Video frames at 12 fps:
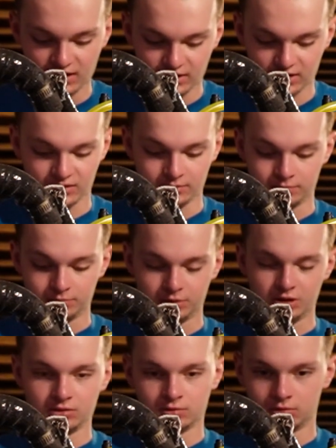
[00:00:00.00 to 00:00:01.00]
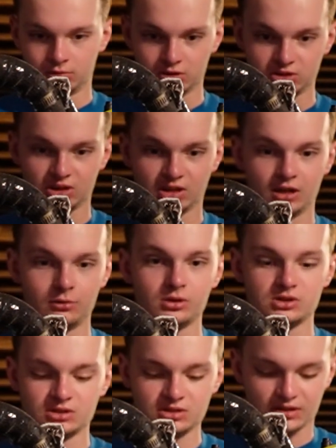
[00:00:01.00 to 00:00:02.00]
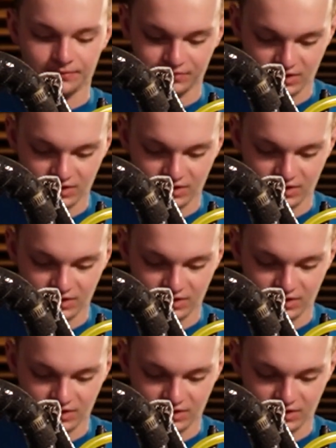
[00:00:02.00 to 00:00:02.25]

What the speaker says: but looks like I wasn't.